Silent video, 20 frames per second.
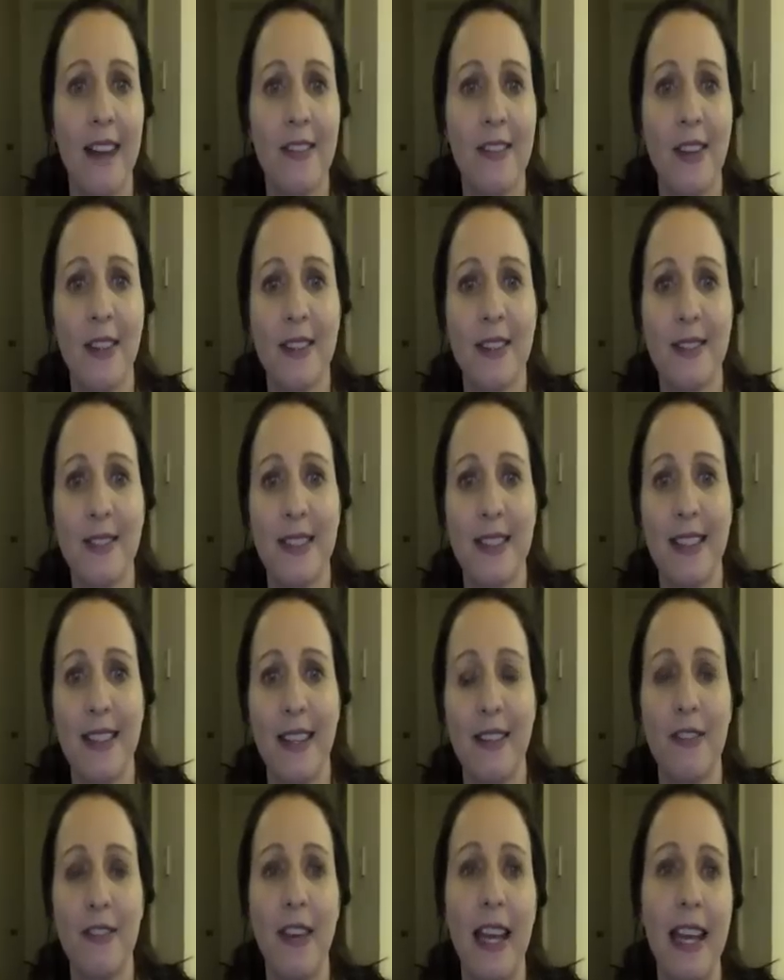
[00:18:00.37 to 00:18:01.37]
got some
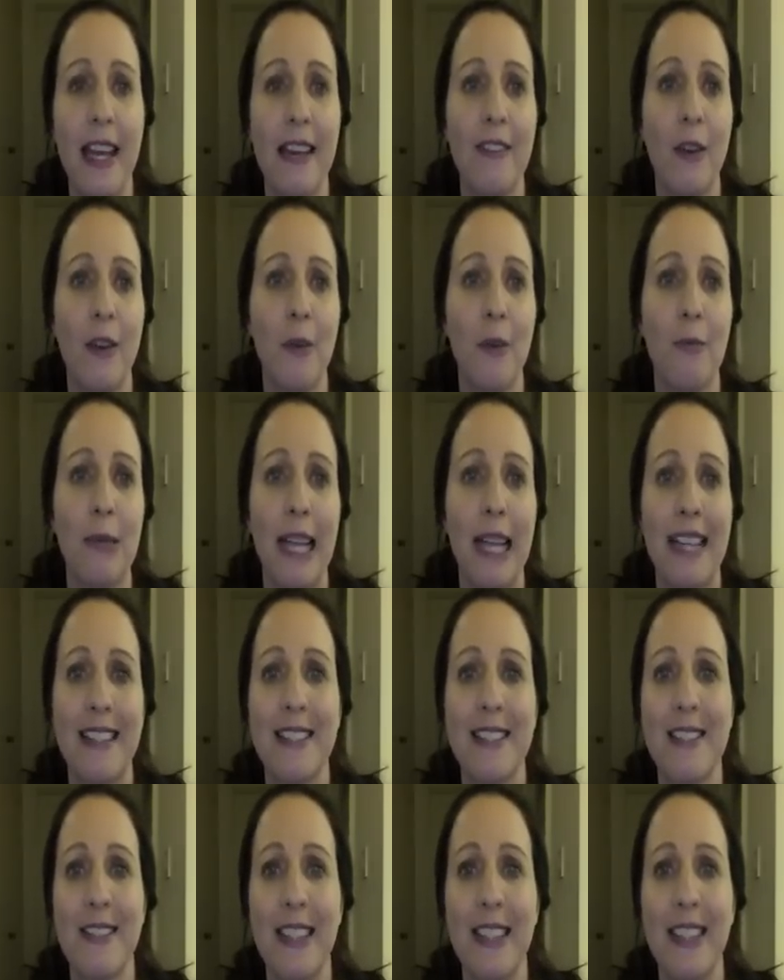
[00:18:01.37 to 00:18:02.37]
stuff here on
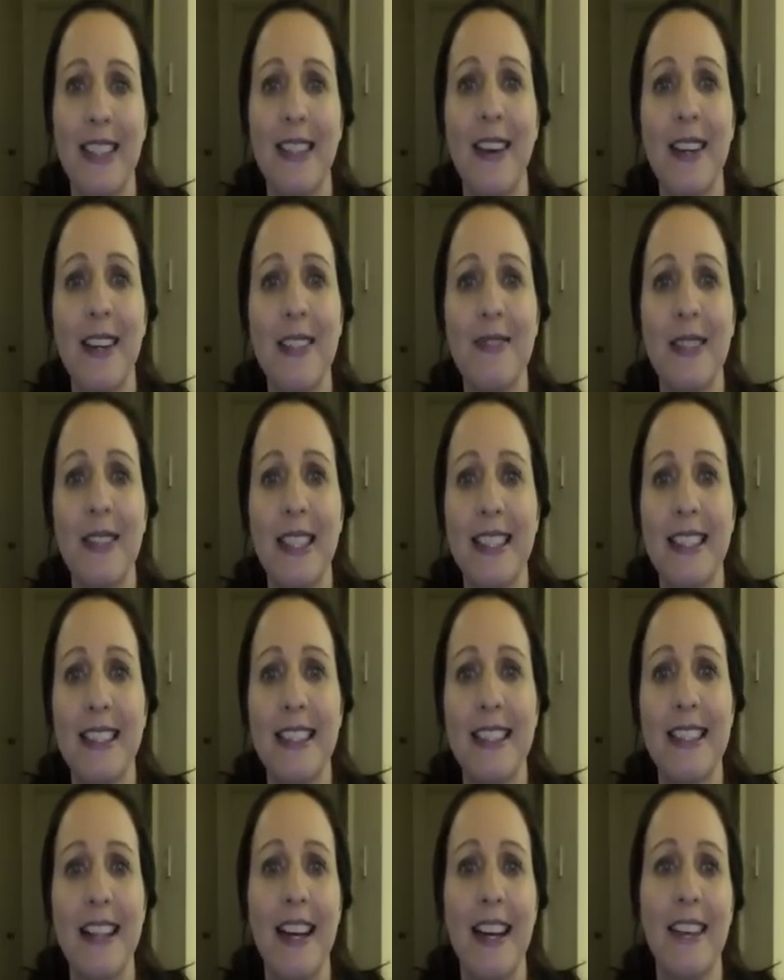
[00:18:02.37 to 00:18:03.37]
planetary
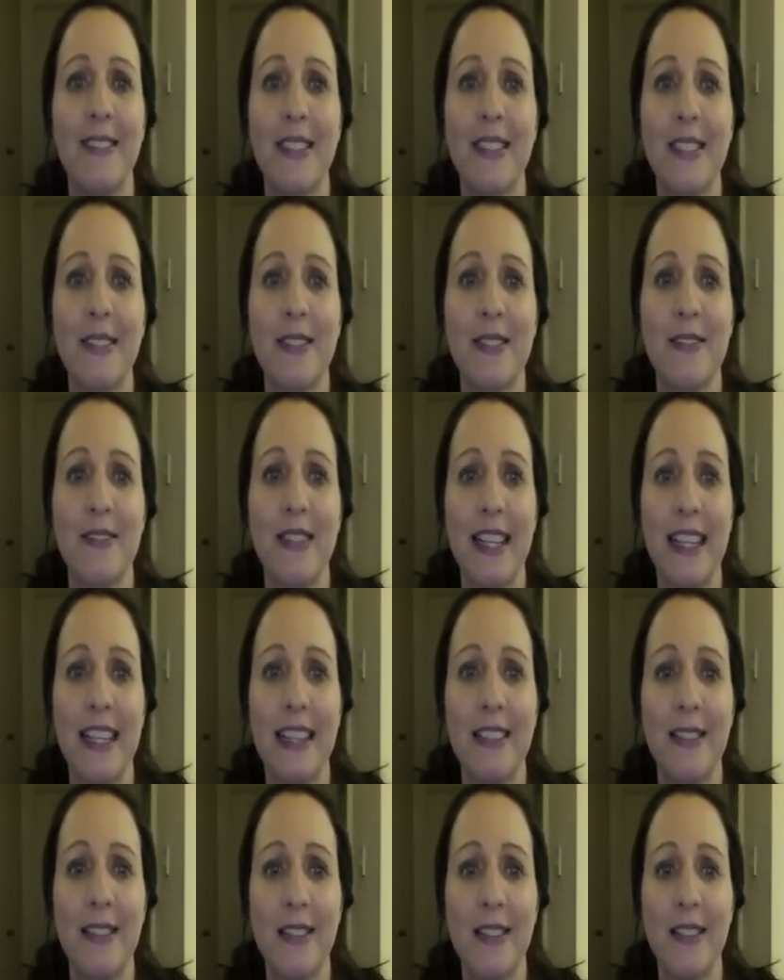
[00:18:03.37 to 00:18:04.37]
alignment, which was
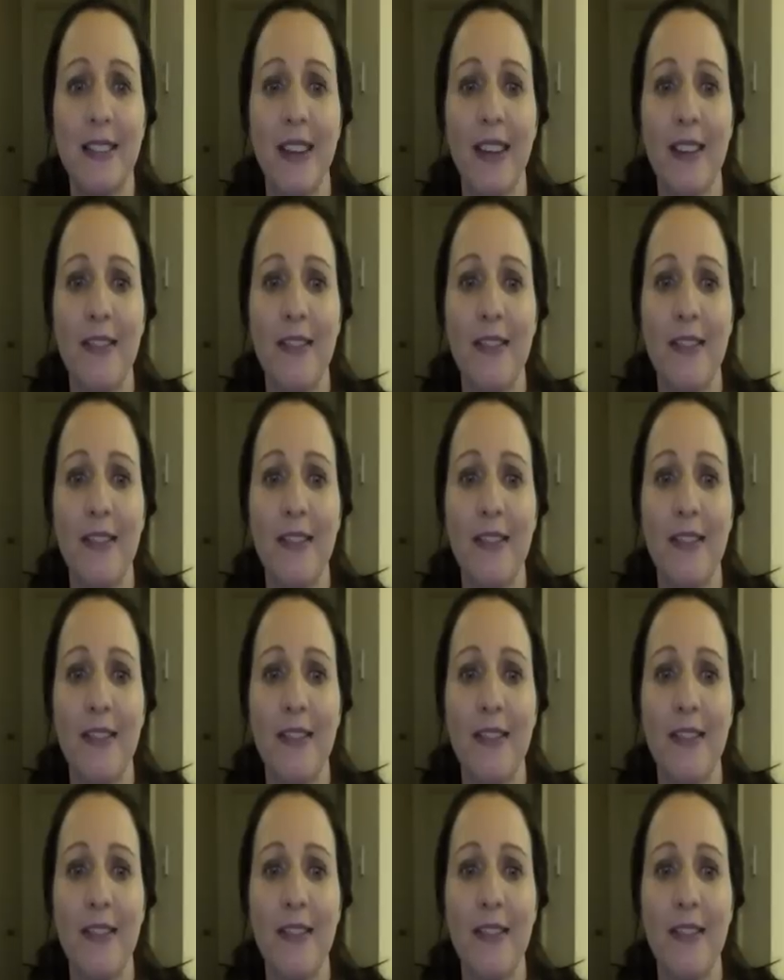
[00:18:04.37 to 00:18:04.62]
really cool.